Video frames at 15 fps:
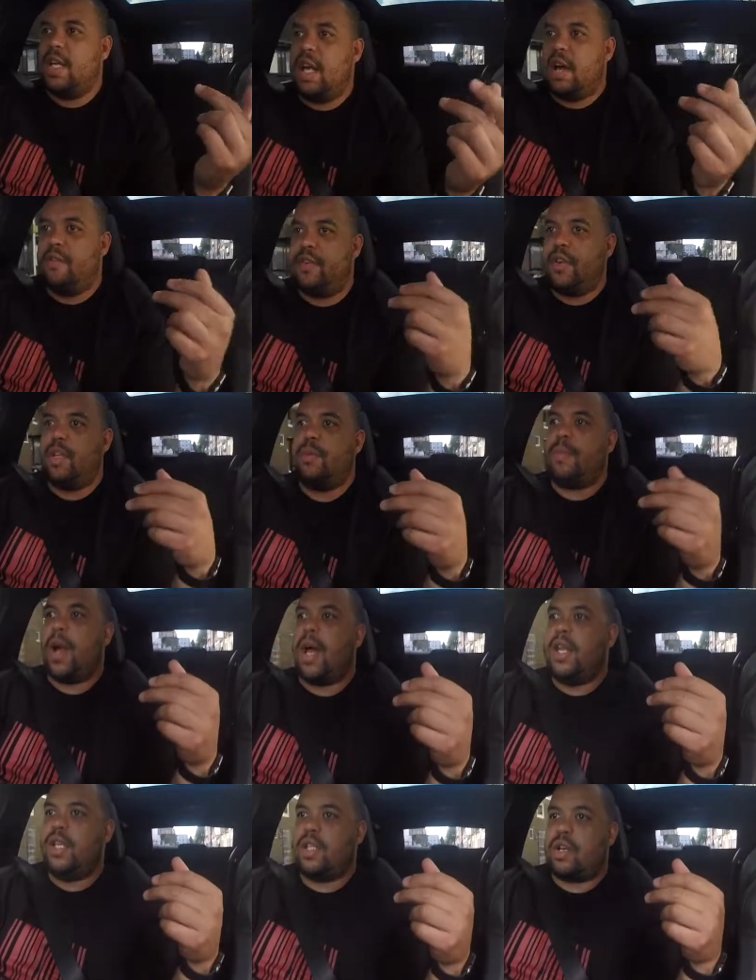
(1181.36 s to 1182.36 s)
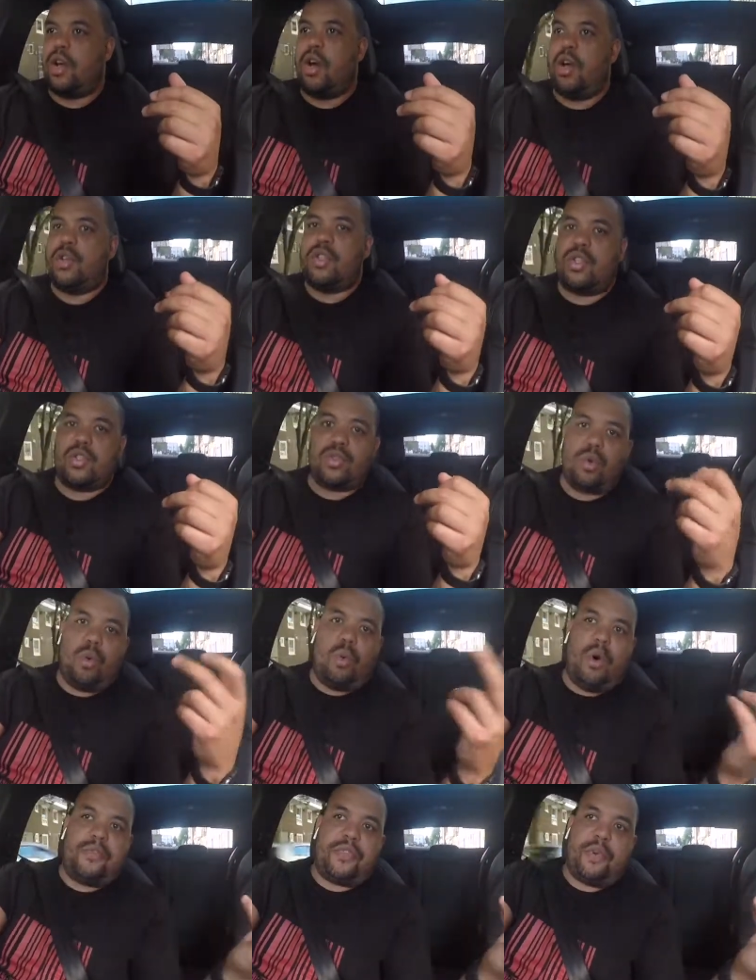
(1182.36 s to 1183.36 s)
it. I think you buy these cars to sort of
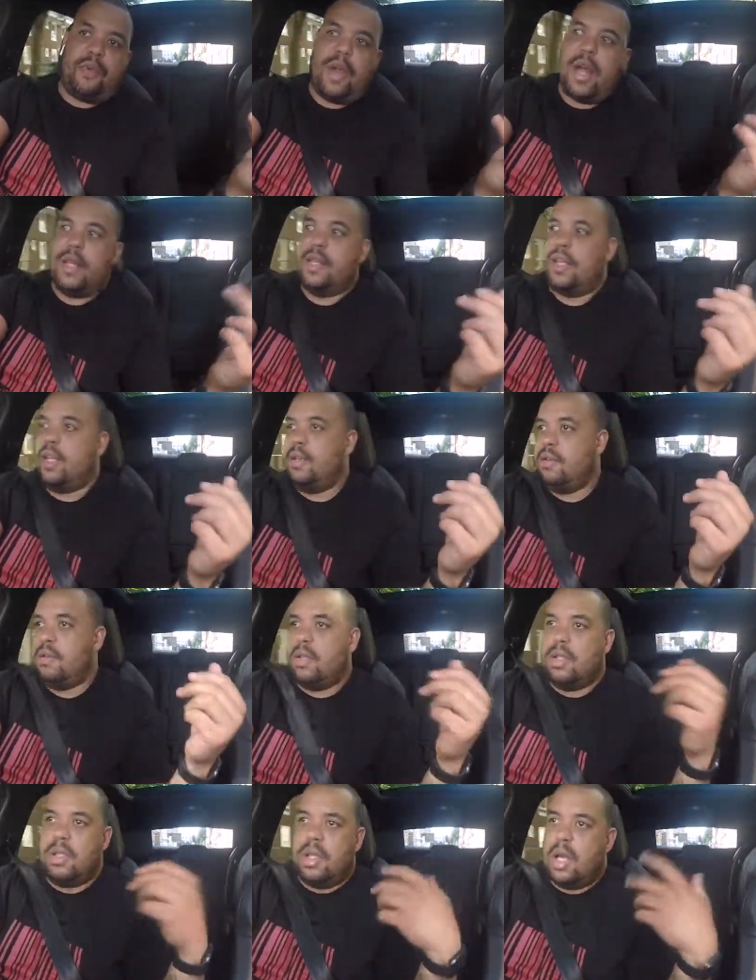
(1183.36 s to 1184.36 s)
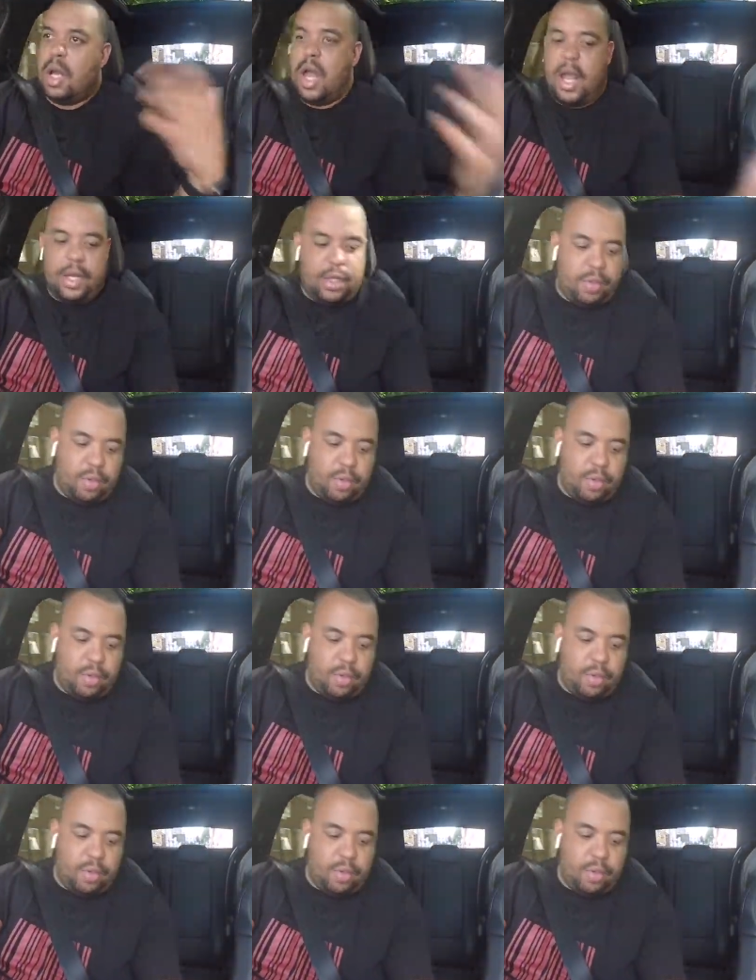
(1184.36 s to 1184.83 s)
waft around in, and you just